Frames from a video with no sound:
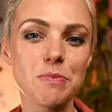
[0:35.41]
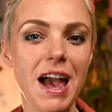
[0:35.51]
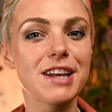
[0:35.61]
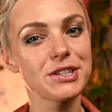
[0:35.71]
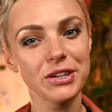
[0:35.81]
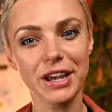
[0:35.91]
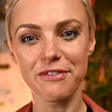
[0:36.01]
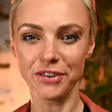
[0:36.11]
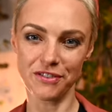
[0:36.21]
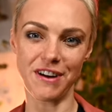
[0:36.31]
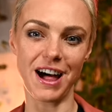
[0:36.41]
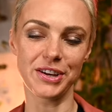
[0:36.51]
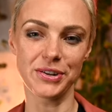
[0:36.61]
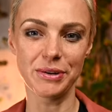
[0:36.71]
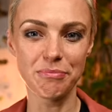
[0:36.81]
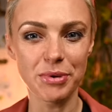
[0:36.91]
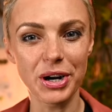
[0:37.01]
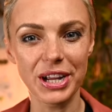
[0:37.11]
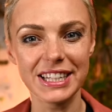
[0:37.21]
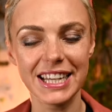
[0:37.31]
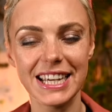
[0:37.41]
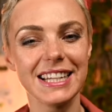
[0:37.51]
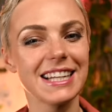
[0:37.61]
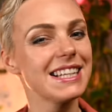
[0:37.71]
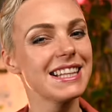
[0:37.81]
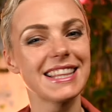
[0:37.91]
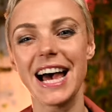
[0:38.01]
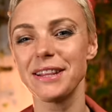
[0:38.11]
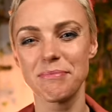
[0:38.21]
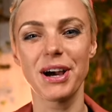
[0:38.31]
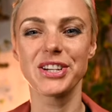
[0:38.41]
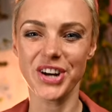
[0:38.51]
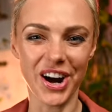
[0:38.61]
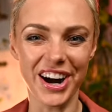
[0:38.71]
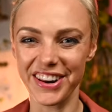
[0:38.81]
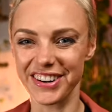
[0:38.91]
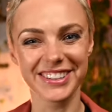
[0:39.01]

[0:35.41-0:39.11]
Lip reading: makes looking for value in Burgundy that much harder.